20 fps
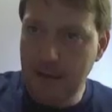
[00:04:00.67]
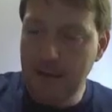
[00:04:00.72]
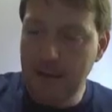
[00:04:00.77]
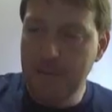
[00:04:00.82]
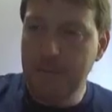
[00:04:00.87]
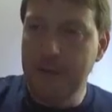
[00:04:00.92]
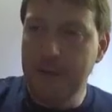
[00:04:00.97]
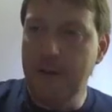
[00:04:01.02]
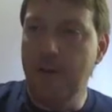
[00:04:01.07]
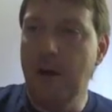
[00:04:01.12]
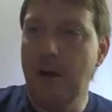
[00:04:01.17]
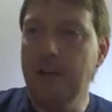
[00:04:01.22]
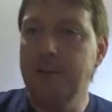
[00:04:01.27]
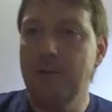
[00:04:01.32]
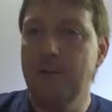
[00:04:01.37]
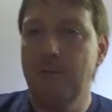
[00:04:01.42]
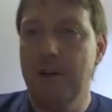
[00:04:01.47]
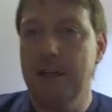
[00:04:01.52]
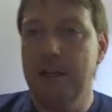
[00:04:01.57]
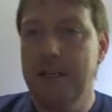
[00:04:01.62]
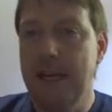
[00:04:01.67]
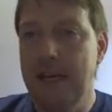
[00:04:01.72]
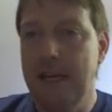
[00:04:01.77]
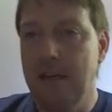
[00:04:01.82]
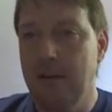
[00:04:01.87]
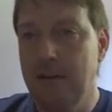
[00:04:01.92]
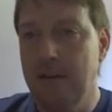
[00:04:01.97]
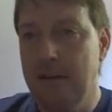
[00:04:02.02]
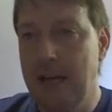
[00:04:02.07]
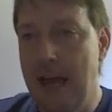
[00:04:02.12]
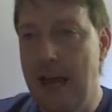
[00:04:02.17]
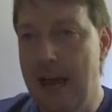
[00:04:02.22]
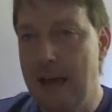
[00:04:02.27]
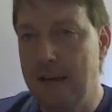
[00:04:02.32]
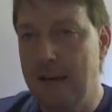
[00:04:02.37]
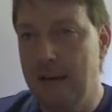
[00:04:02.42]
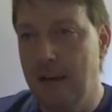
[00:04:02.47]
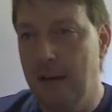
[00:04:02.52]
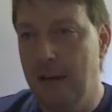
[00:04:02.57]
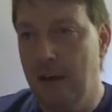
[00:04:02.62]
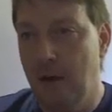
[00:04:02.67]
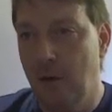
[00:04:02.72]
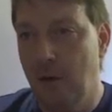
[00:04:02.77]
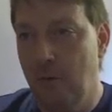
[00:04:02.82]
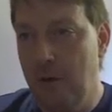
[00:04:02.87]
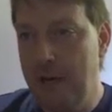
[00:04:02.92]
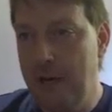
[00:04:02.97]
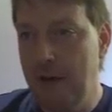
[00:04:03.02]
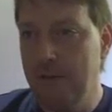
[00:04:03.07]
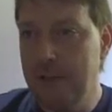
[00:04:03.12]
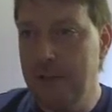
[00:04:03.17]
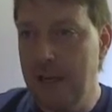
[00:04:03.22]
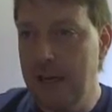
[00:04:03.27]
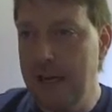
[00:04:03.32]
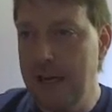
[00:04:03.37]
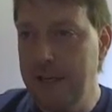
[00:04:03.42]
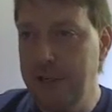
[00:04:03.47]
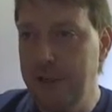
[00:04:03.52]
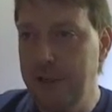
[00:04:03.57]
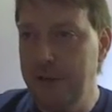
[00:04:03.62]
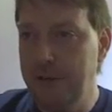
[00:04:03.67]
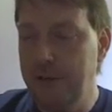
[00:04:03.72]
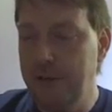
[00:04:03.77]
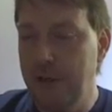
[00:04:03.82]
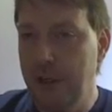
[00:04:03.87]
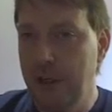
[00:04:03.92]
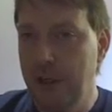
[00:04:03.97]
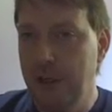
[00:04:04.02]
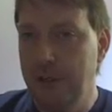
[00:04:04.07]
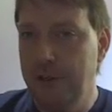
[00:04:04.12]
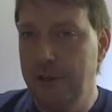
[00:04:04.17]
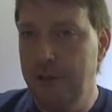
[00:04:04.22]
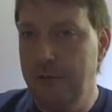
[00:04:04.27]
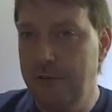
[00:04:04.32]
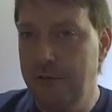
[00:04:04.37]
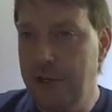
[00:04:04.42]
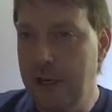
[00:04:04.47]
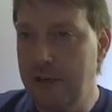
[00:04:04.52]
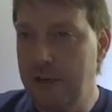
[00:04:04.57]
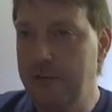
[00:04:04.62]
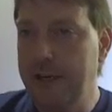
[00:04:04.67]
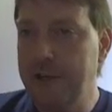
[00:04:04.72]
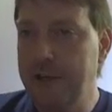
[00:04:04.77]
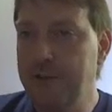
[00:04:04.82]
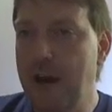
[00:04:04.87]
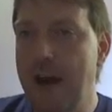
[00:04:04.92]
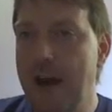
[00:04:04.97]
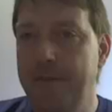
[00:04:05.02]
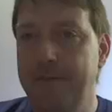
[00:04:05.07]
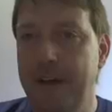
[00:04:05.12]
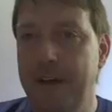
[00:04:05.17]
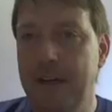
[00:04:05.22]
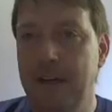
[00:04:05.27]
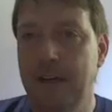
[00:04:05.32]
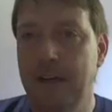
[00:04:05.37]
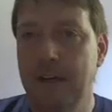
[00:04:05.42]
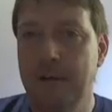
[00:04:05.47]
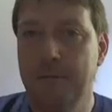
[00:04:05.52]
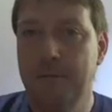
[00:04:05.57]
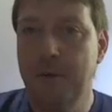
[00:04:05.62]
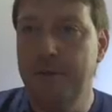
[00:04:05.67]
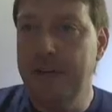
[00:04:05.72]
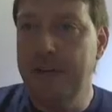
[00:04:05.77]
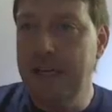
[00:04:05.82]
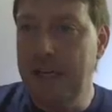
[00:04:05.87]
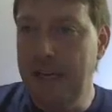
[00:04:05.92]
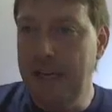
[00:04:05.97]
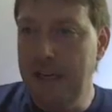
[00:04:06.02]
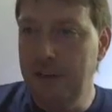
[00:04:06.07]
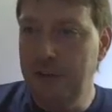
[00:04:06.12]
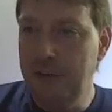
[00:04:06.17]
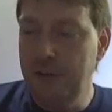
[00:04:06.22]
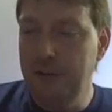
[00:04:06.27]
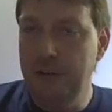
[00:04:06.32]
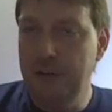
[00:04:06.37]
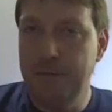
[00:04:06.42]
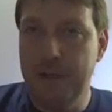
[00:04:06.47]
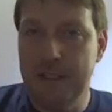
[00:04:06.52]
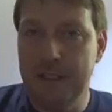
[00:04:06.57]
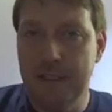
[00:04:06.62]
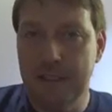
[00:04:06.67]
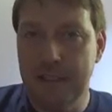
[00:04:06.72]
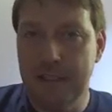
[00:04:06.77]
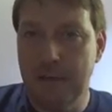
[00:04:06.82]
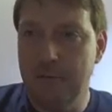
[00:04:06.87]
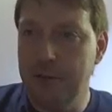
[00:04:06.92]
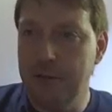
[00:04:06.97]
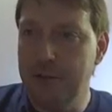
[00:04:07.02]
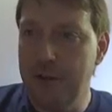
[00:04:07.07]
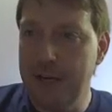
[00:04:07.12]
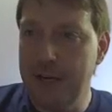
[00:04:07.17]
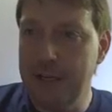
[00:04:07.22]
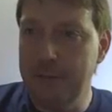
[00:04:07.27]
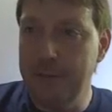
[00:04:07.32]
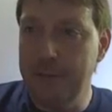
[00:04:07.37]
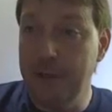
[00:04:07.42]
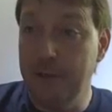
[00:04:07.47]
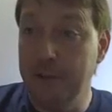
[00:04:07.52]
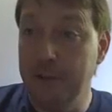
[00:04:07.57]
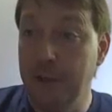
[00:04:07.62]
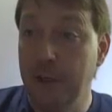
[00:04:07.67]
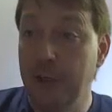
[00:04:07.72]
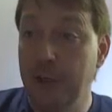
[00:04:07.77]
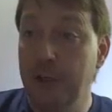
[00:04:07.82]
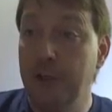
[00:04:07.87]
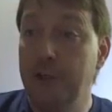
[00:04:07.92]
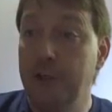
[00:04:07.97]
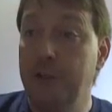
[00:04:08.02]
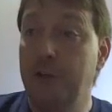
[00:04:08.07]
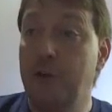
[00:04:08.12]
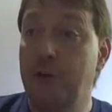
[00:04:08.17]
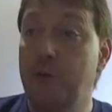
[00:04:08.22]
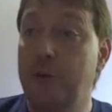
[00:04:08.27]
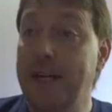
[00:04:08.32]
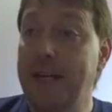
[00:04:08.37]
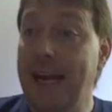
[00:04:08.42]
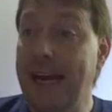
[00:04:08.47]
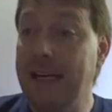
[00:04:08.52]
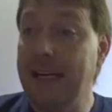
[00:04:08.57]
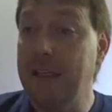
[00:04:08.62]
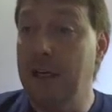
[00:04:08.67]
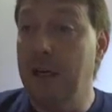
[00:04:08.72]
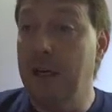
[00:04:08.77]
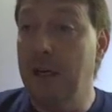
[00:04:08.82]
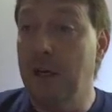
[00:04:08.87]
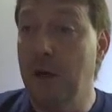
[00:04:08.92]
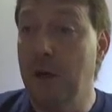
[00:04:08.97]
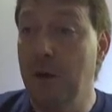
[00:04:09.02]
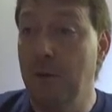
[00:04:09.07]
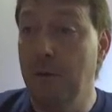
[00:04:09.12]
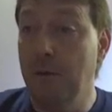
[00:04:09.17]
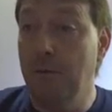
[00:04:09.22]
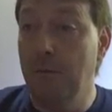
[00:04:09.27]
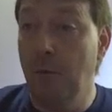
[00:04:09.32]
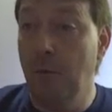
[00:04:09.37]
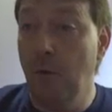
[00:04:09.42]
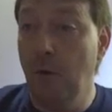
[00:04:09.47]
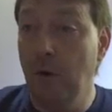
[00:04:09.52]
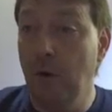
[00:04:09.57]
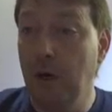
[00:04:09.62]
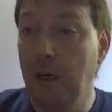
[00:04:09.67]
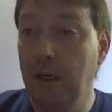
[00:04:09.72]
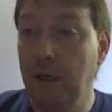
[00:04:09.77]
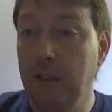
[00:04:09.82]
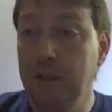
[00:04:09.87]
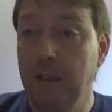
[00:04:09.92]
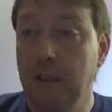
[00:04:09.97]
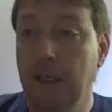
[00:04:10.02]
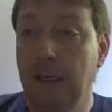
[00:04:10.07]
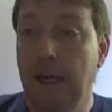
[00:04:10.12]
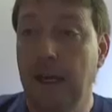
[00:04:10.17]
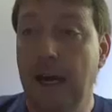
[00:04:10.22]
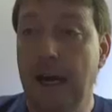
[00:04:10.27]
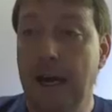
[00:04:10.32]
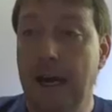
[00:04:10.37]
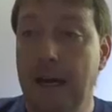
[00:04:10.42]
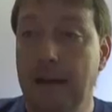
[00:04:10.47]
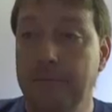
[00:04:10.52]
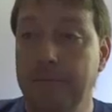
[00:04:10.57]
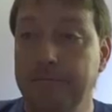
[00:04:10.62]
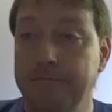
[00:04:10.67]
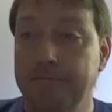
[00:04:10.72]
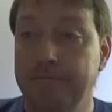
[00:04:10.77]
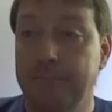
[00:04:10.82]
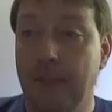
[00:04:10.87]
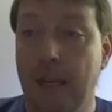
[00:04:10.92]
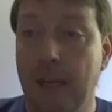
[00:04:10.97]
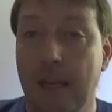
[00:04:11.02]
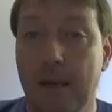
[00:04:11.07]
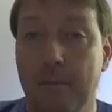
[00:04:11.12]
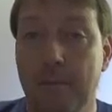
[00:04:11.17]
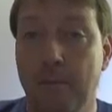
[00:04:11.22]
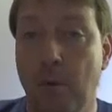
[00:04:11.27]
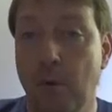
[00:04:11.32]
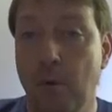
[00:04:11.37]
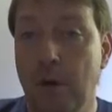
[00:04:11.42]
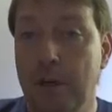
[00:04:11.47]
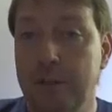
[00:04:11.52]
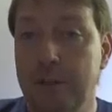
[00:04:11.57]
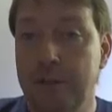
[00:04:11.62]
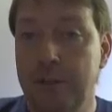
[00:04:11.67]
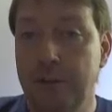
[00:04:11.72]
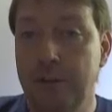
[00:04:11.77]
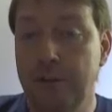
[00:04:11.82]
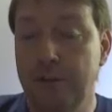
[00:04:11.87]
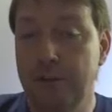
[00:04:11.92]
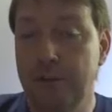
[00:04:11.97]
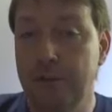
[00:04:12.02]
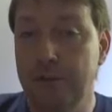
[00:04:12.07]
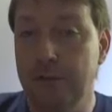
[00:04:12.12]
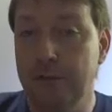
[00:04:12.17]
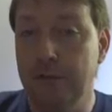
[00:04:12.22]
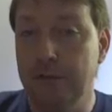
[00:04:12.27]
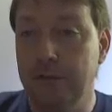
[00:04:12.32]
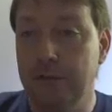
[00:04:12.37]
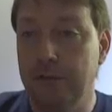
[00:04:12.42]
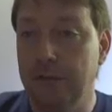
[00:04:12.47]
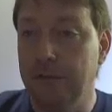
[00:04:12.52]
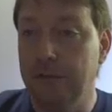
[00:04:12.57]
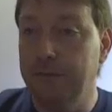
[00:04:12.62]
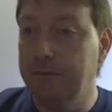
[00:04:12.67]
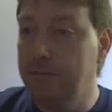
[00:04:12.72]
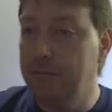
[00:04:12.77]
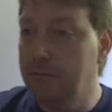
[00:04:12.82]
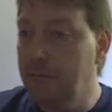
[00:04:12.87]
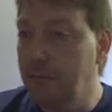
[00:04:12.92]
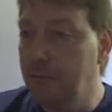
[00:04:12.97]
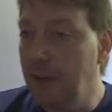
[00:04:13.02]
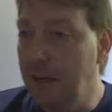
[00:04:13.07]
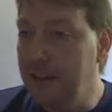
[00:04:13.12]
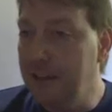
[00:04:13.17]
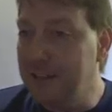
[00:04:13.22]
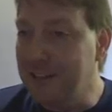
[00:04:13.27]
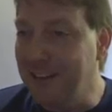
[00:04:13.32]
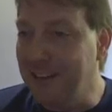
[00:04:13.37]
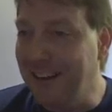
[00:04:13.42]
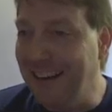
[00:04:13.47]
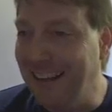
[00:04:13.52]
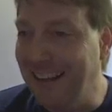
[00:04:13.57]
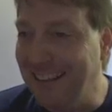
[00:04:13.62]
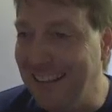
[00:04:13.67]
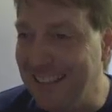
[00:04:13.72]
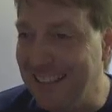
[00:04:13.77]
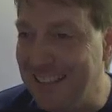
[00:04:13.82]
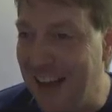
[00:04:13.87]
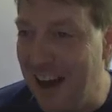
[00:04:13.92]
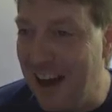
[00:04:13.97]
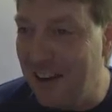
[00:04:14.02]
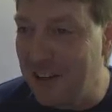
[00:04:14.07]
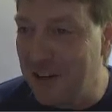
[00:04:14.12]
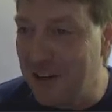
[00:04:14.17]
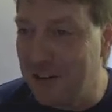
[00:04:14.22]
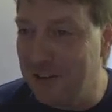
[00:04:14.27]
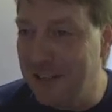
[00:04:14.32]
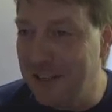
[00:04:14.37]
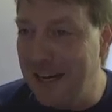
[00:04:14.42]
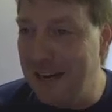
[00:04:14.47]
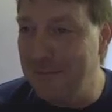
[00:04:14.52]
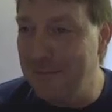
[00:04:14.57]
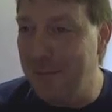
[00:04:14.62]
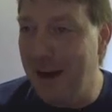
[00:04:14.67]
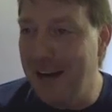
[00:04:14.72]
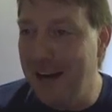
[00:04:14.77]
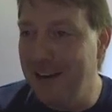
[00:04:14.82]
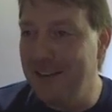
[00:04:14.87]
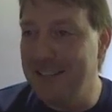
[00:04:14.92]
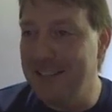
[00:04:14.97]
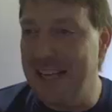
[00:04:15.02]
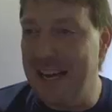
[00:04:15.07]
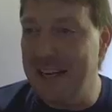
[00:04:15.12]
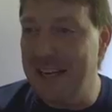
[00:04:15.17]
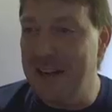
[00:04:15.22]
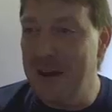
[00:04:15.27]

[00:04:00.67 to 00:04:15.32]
But you also want to take a look at what else can I do to generate traffic moving into the business that we're trying to build, to create more to how to create buyers and